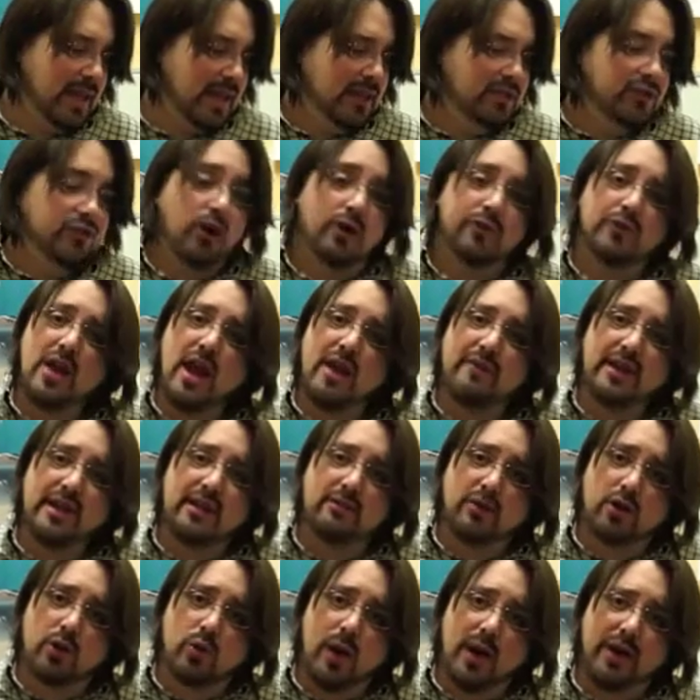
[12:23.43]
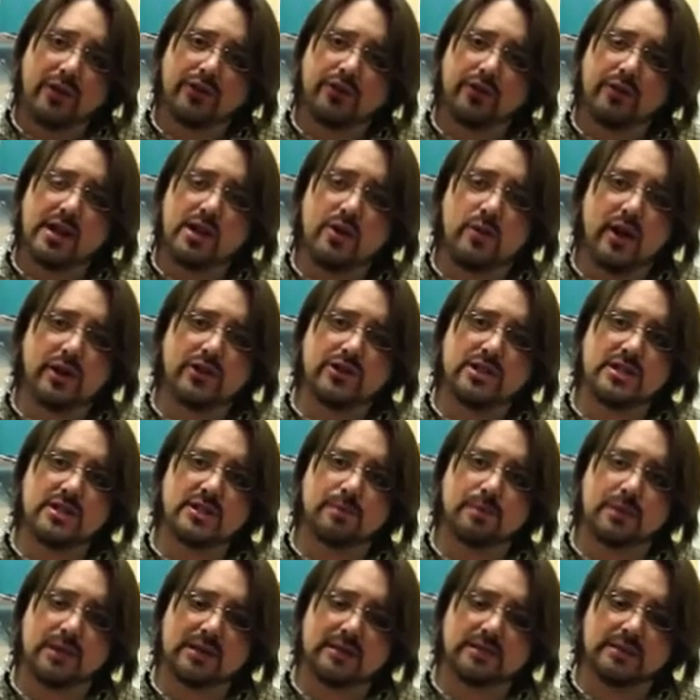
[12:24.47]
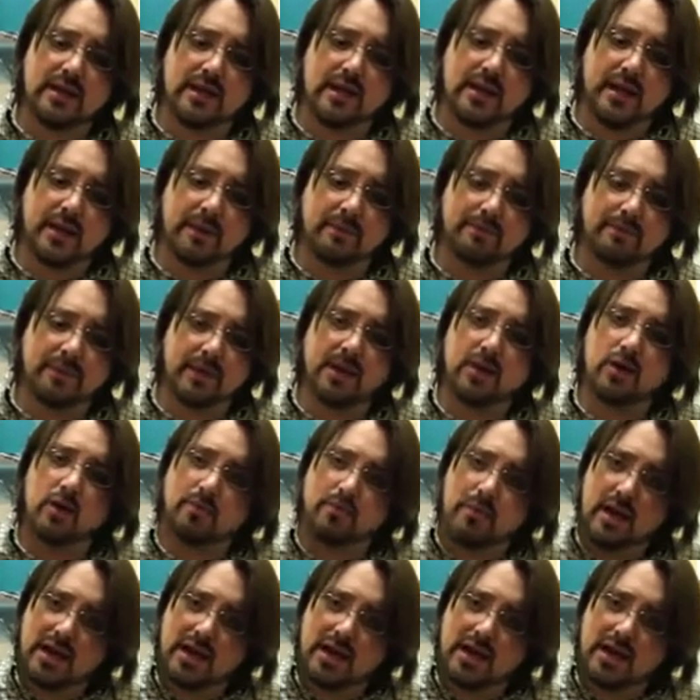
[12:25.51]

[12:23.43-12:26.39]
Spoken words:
So if you have any requests or any questions, please you know,